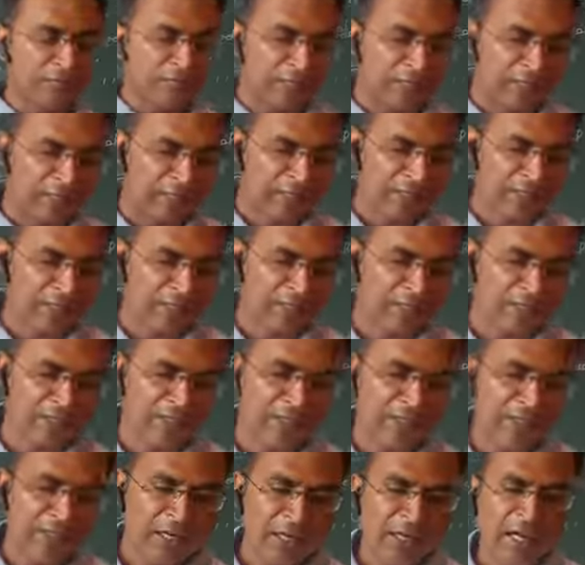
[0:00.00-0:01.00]
directory,
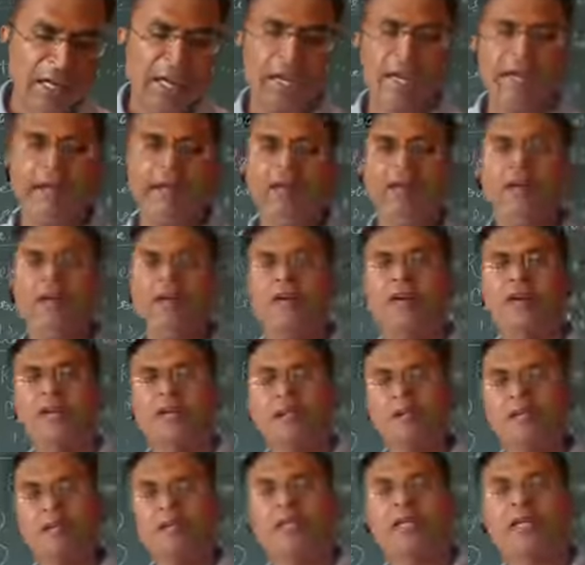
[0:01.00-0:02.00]
and
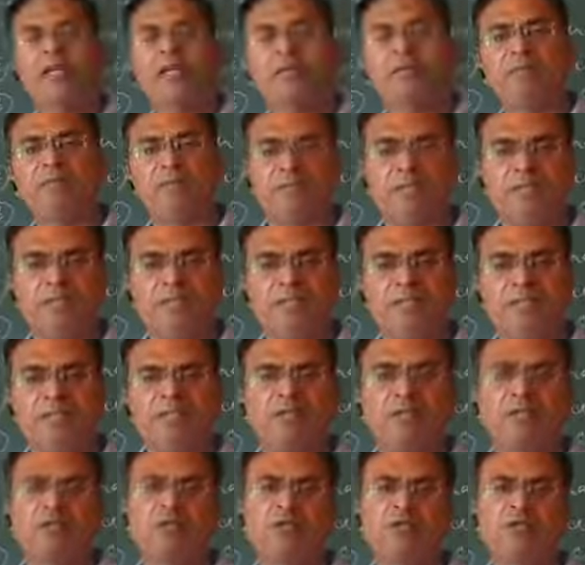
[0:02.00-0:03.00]
railway timetable
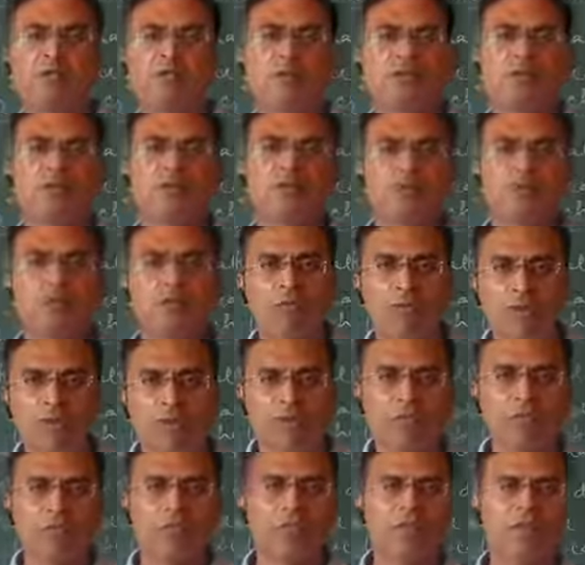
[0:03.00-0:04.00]
is also one
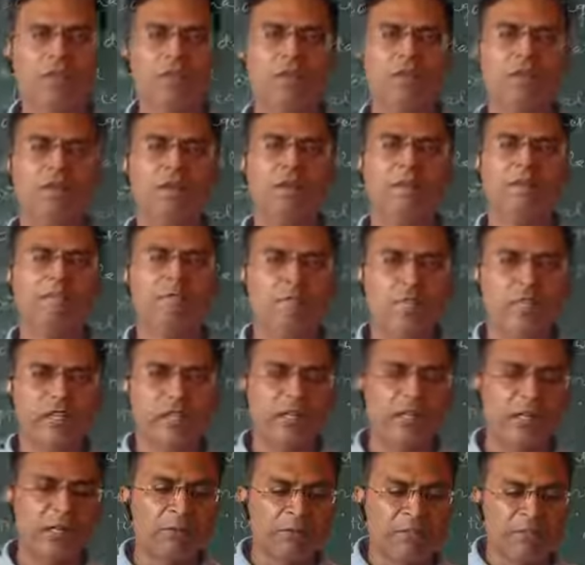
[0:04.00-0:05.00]
of the
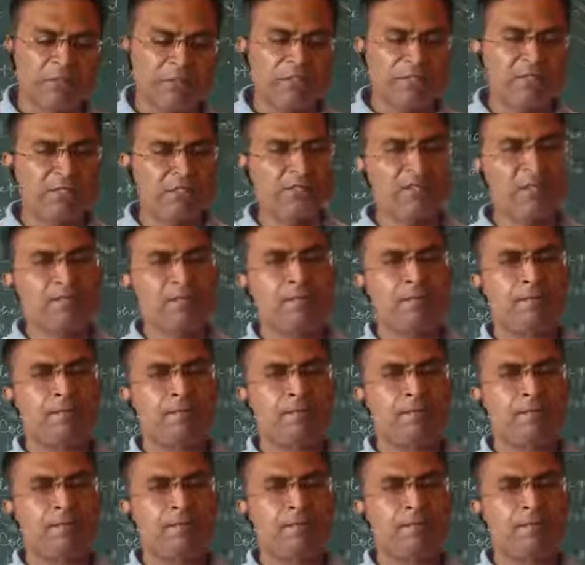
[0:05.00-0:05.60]
databases.